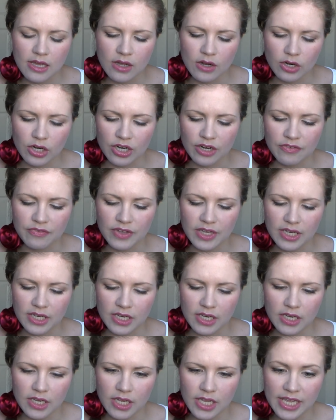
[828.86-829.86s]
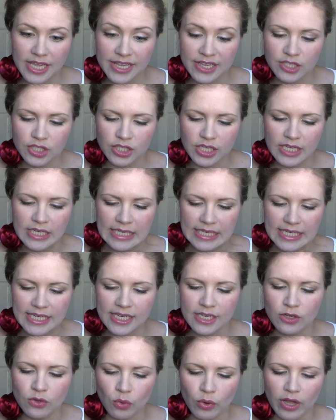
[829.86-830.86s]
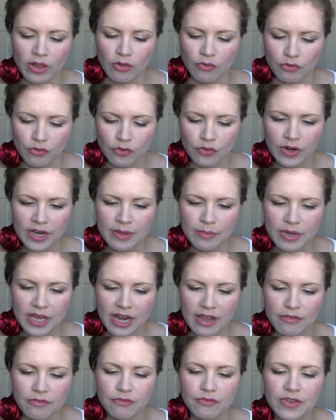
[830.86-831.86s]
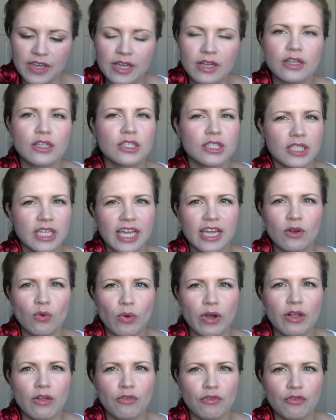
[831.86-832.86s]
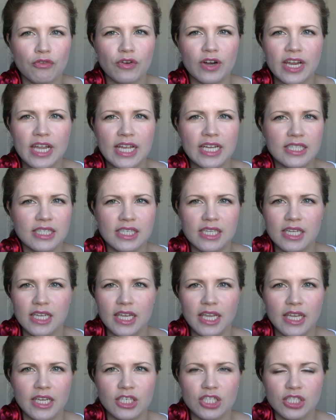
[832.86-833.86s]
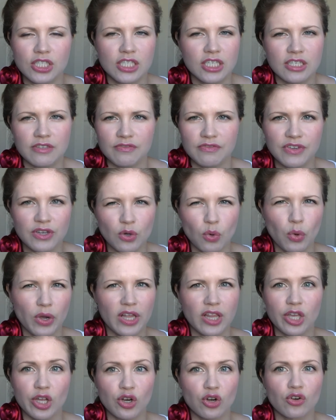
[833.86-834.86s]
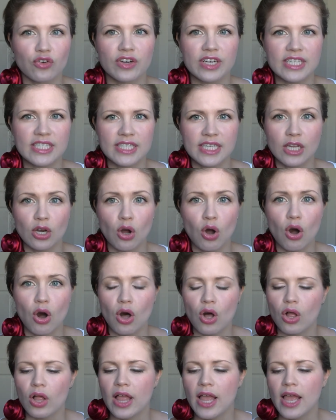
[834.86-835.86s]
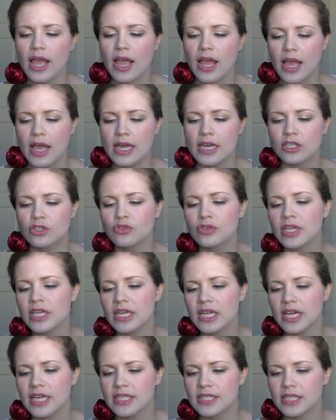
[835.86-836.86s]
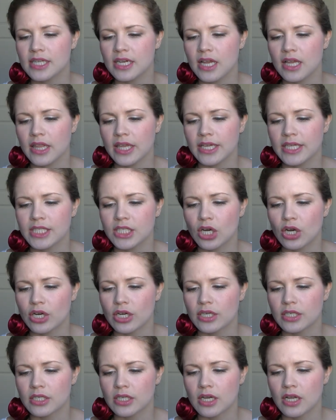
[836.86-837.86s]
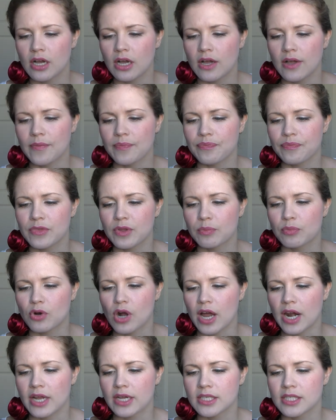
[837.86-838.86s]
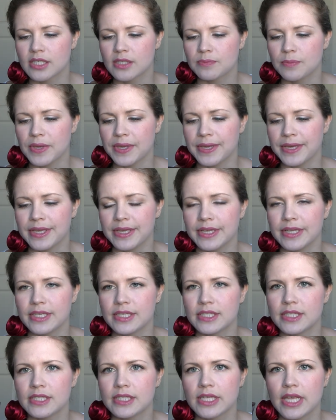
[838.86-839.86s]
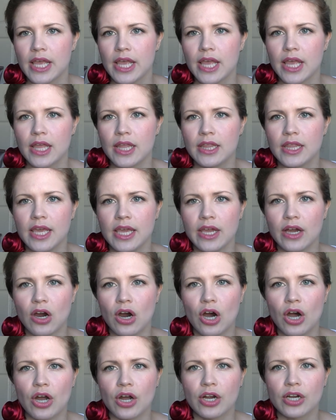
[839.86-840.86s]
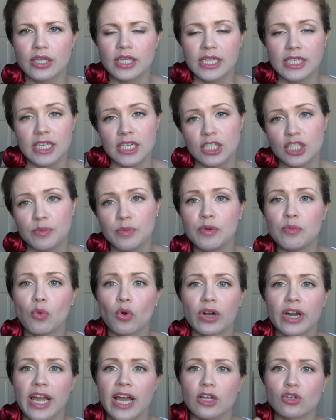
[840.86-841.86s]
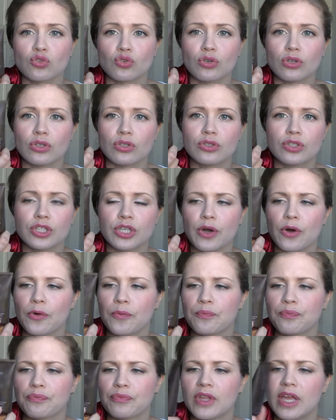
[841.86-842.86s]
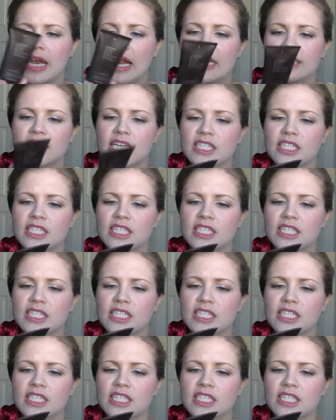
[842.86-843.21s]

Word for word: or if it is indeed oil-free, but it feels like oil-free because it just doesn't feel oily or greasy at all. And it's really nice, and I like Tarte products because they tend to be more natural. So it has